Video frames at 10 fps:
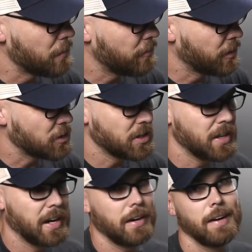friction
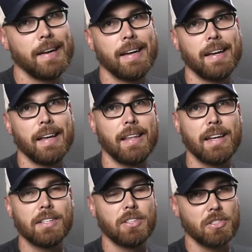there, and then
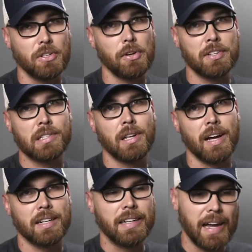it's as good as
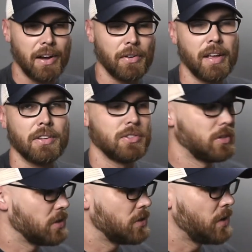locked down as soon
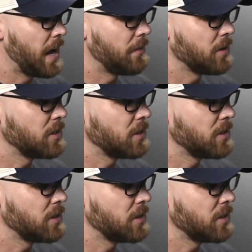as you have it